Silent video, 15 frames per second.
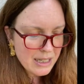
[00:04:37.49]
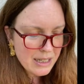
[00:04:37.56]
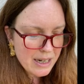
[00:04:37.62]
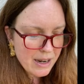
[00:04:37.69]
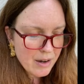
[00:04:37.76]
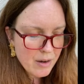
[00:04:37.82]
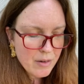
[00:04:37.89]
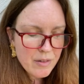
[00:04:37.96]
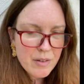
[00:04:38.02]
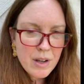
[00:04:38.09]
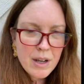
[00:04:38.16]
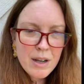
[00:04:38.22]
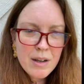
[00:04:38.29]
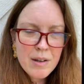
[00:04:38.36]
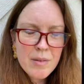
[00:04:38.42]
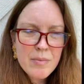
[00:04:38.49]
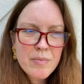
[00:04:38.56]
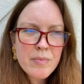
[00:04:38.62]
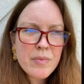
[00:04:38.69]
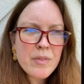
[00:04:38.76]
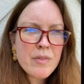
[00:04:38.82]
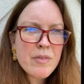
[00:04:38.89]
Now, uh,
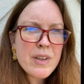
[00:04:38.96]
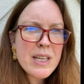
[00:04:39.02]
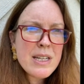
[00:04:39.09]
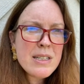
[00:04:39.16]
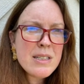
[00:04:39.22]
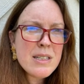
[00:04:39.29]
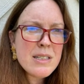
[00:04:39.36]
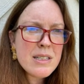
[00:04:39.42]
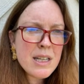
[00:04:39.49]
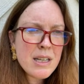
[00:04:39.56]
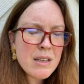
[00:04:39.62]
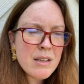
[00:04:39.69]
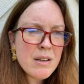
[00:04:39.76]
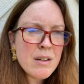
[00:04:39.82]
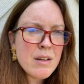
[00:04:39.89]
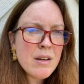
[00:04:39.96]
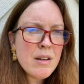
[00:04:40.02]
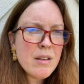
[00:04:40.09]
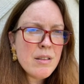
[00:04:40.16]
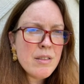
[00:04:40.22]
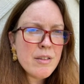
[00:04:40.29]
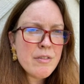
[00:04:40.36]
Venus is in
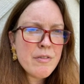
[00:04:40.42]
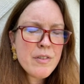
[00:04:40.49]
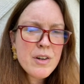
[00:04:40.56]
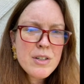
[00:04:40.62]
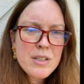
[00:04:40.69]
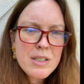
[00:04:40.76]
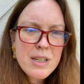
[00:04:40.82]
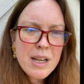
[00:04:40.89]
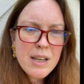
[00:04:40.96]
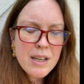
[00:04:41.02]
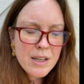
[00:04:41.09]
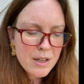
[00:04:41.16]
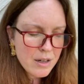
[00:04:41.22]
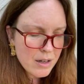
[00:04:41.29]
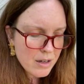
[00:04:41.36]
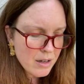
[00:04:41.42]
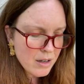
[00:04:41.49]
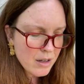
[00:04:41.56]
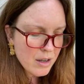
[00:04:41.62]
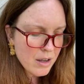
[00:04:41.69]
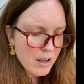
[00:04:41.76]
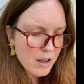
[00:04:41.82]
the first decan
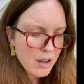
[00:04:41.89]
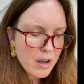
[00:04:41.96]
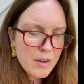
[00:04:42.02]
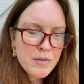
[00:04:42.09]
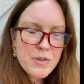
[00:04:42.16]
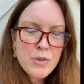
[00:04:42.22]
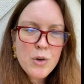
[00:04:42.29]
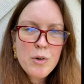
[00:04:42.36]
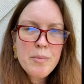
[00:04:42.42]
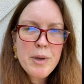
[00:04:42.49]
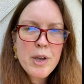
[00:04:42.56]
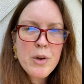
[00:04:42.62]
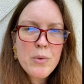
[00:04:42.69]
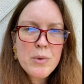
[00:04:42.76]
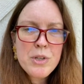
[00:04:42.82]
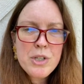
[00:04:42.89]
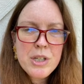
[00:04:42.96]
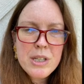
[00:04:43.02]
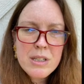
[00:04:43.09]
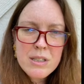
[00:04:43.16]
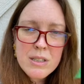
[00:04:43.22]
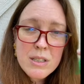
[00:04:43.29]
of Scorpio, which
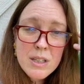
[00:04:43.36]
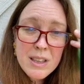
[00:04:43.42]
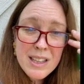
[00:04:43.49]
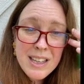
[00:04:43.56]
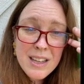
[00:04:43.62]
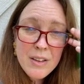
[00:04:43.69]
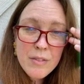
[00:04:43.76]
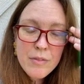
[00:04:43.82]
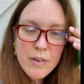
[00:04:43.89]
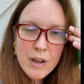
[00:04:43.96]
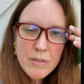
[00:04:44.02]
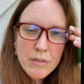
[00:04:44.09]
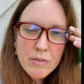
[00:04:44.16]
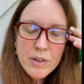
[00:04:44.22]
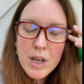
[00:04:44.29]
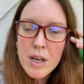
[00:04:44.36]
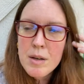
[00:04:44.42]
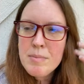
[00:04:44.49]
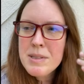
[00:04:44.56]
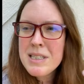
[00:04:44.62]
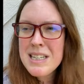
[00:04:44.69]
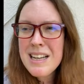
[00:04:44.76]
is the Five of
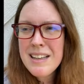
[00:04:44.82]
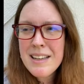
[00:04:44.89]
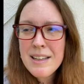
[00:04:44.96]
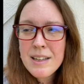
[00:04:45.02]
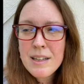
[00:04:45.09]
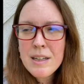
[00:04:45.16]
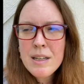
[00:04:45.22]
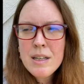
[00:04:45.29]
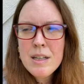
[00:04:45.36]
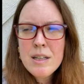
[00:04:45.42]
Cups decan.